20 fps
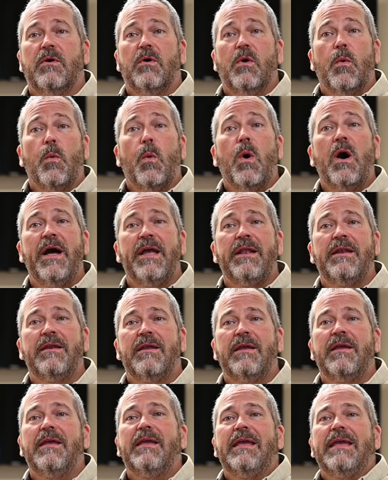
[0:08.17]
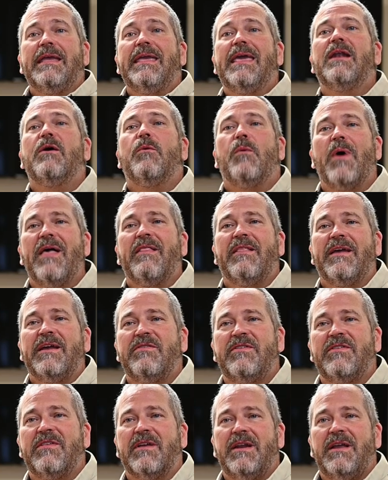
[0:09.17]
One, get a wetland
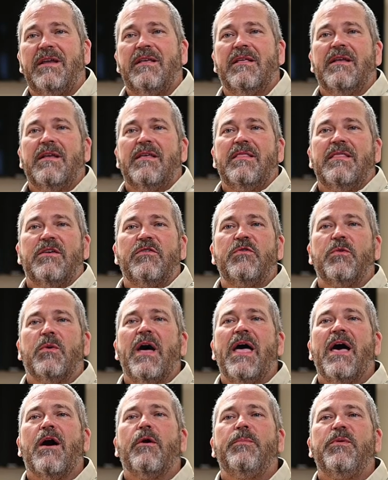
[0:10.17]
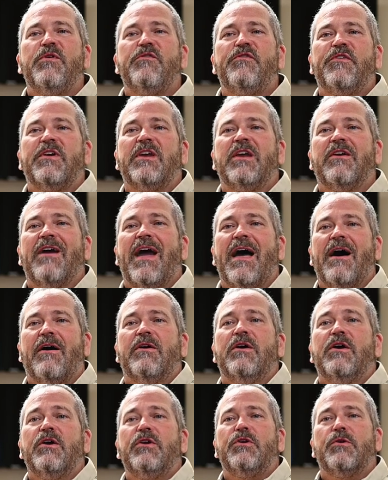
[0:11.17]
study. This will help you figure
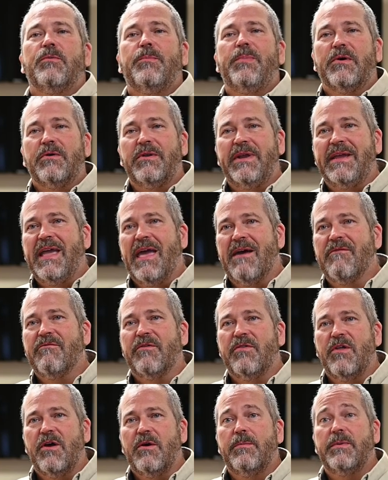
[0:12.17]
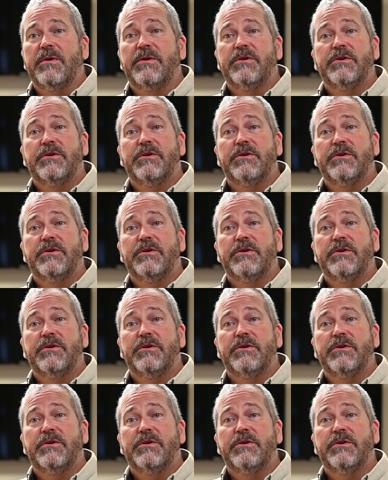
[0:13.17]
out your building envelope.